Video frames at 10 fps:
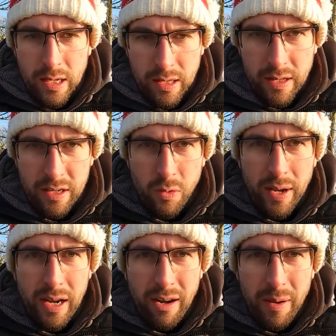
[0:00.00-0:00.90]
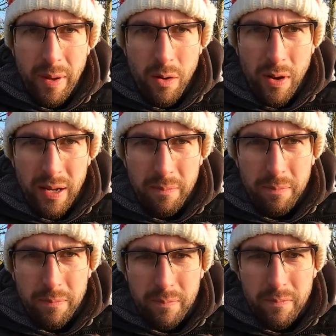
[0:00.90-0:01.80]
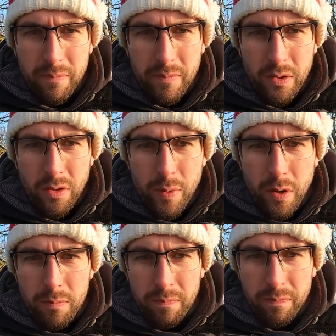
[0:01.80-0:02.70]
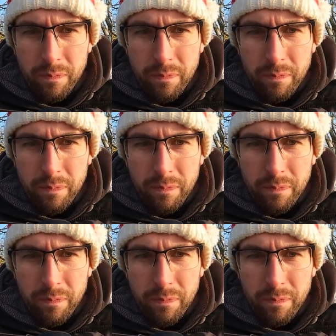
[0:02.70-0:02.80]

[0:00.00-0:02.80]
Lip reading: And then a 20 gram egg weight on the bottom.